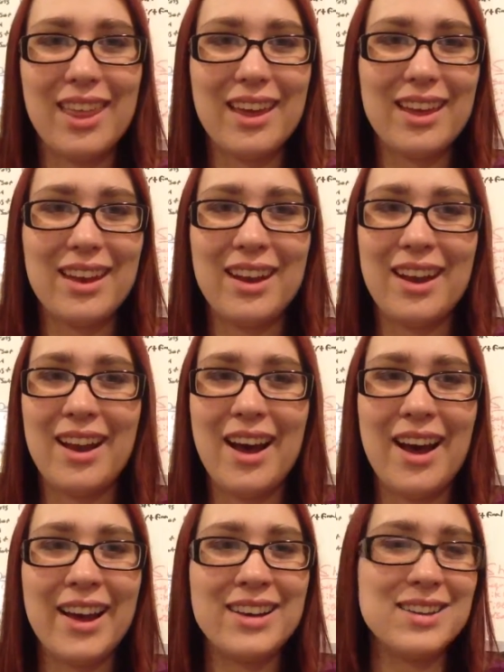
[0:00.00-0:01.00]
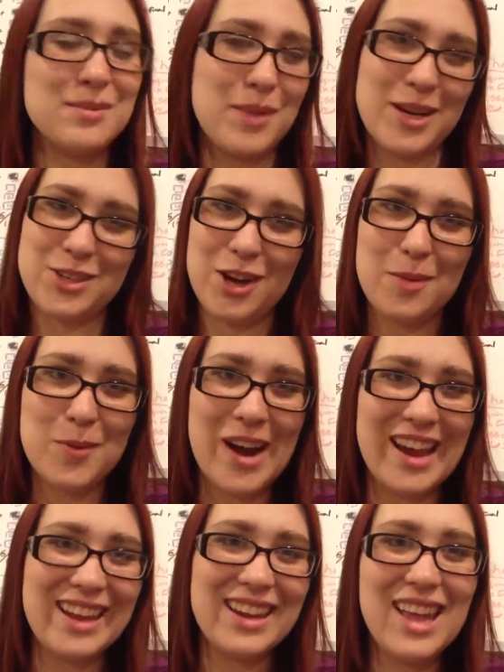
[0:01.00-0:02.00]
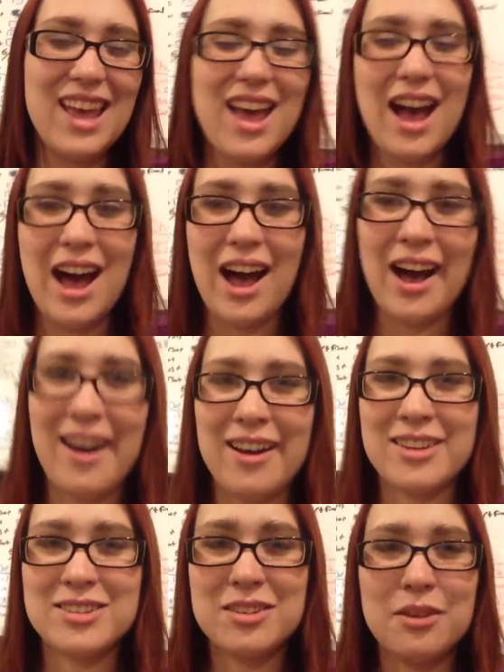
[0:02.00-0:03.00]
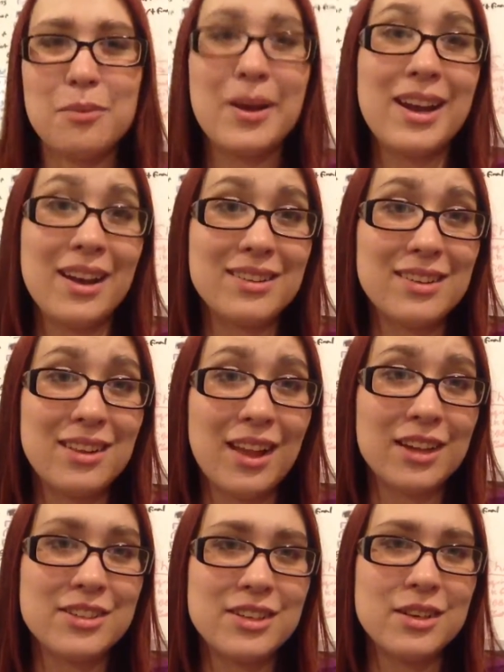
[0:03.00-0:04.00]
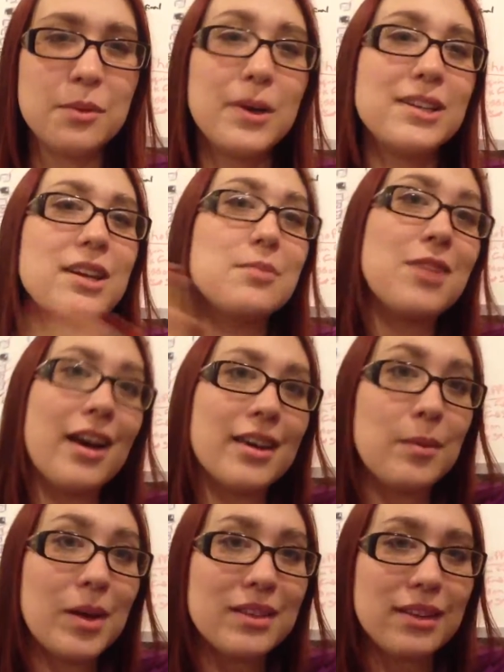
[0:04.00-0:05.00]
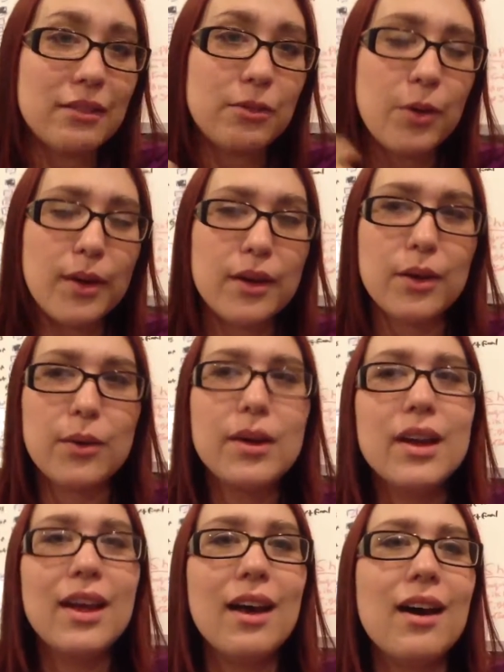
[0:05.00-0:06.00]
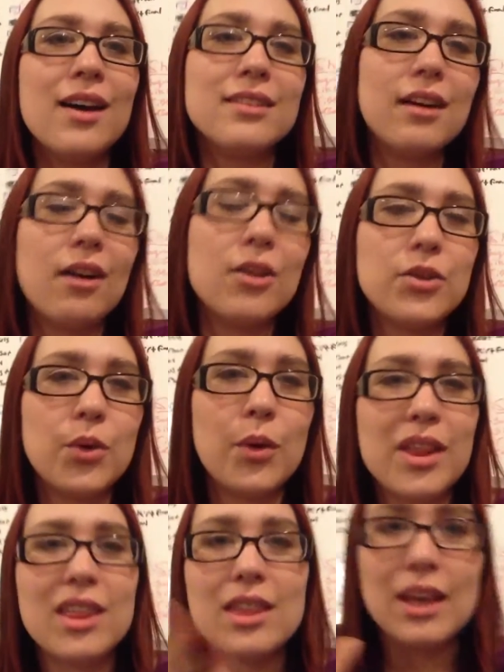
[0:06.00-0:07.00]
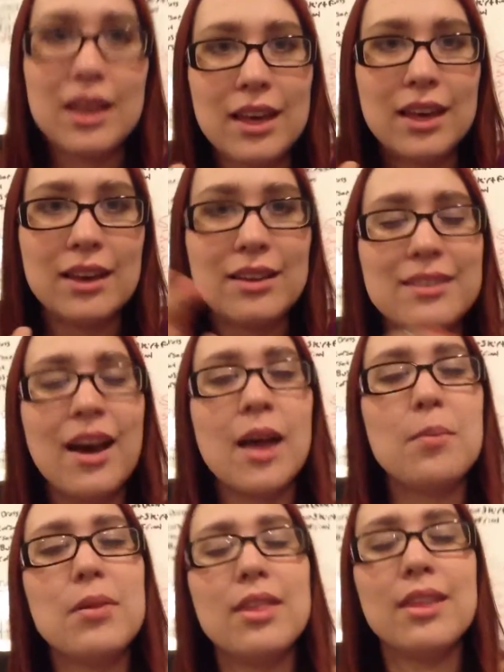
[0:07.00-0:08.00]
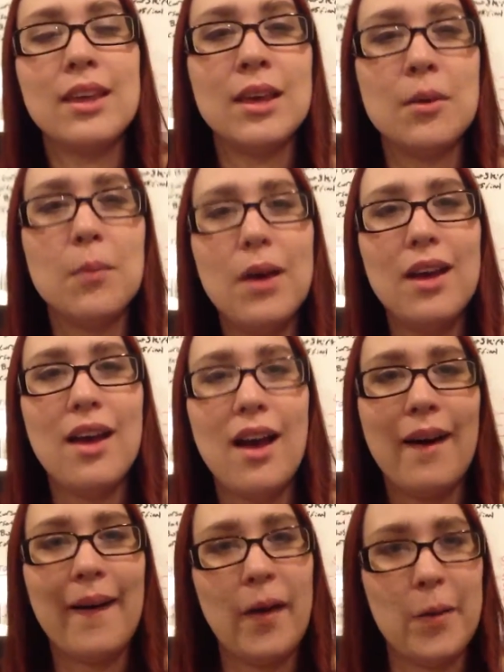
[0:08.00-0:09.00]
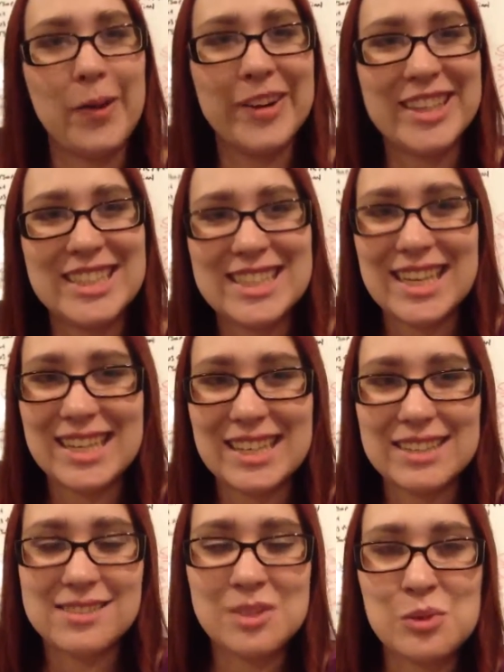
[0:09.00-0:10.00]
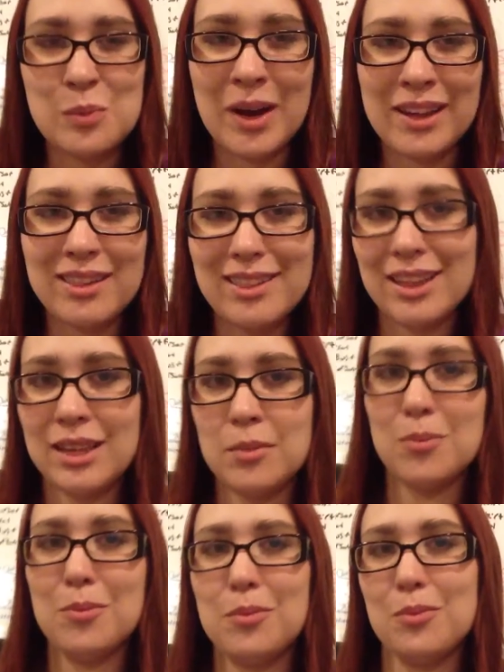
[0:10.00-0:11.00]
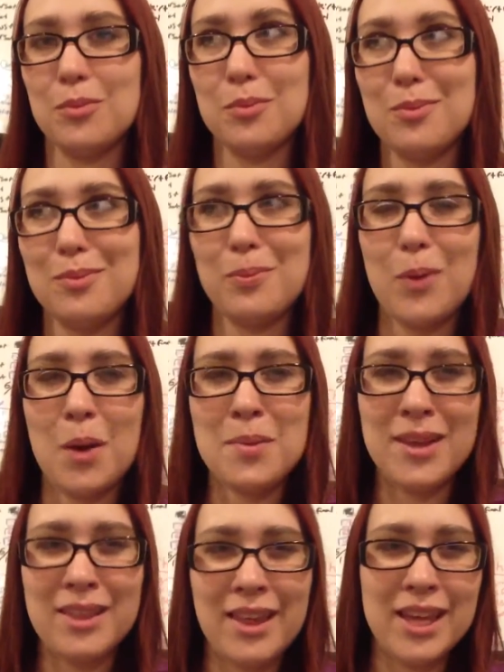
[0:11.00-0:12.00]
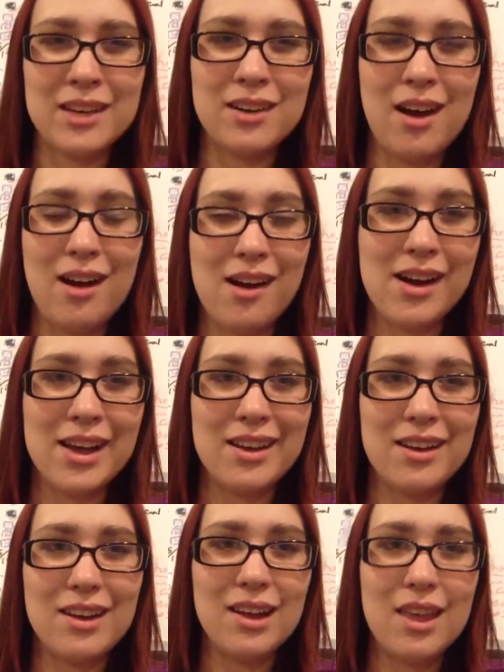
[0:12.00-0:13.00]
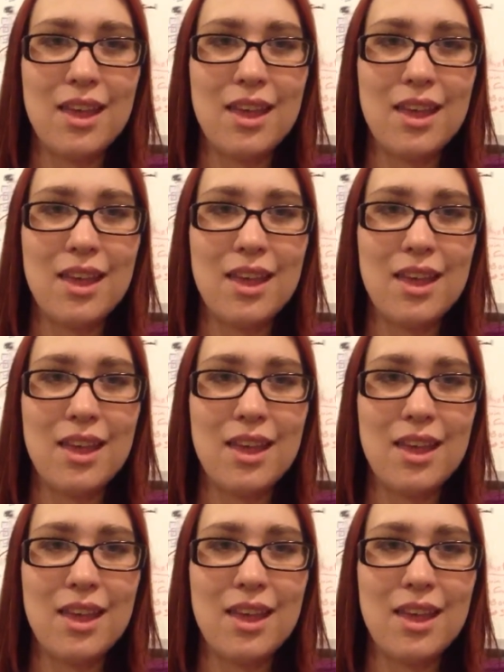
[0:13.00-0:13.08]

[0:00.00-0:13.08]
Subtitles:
then I did my job right. So my next collection, which I'm documenting for you, has also a thinking type theme. I'm going to get into my theme probably later on.